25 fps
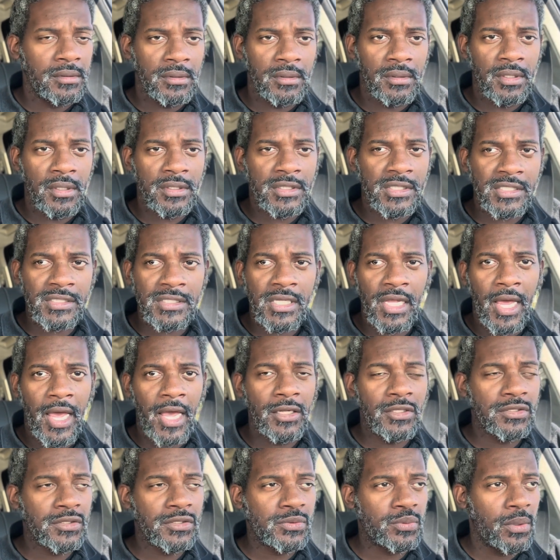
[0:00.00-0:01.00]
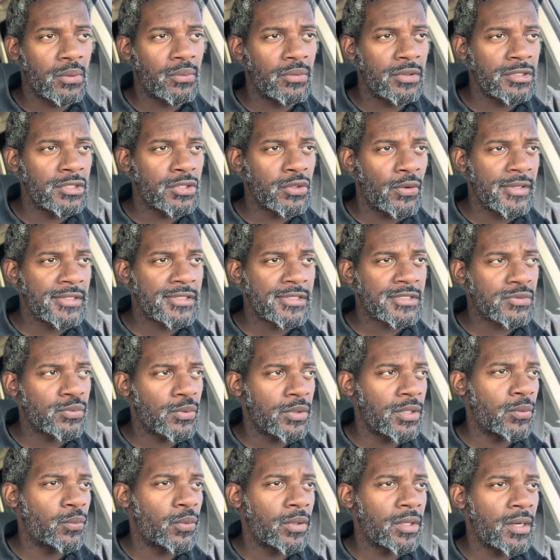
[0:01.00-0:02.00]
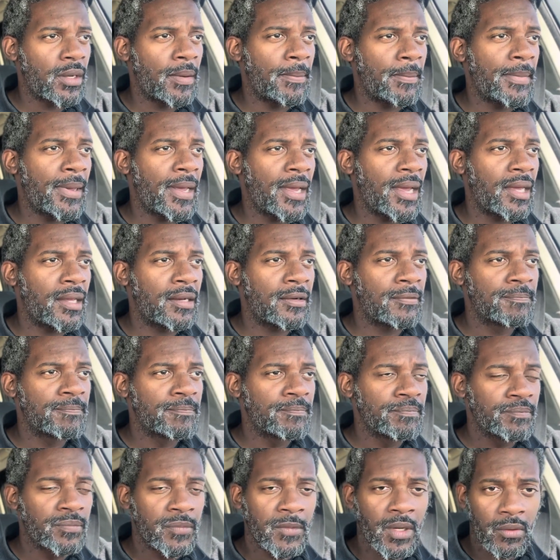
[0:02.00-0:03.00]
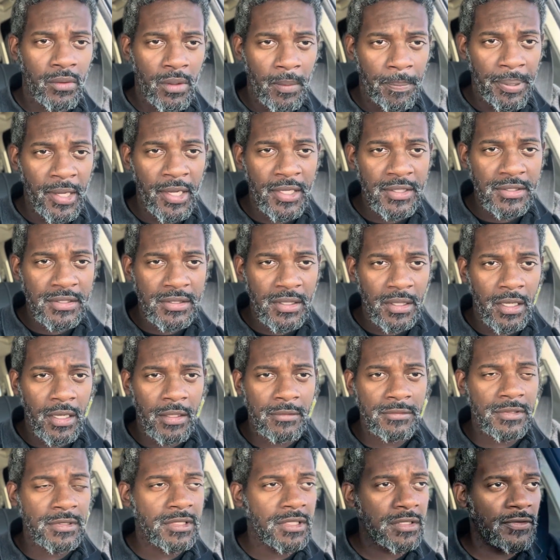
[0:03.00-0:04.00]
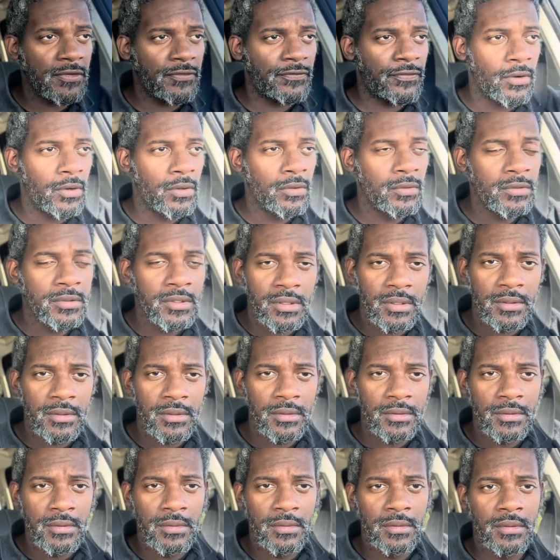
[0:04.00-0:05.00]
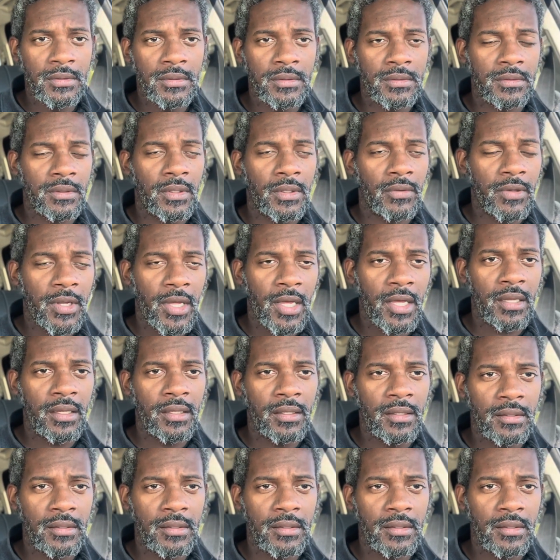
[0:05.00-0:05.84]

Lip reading: It says the angels will rejoice when a man repents and comes into the fold. Okay?